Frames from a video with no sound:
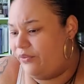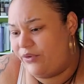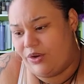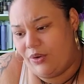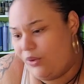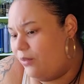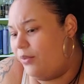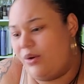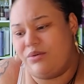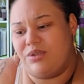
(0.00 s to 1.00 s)

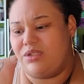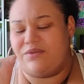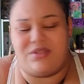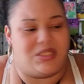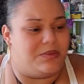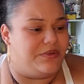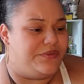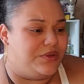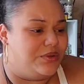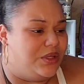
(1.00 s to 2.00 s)
homeowners. For some of
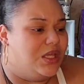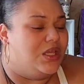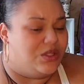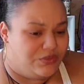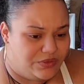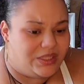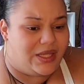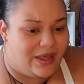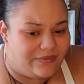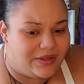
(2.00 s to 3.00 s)
you, you really
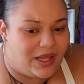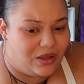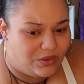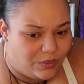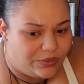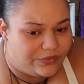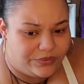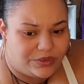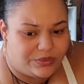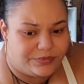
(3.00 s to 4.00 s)
have a lot going for
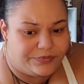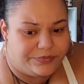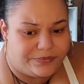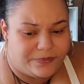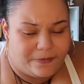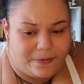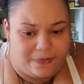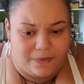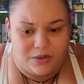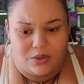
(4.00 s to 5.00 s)
you.
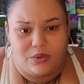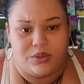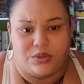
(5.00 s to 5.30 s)
You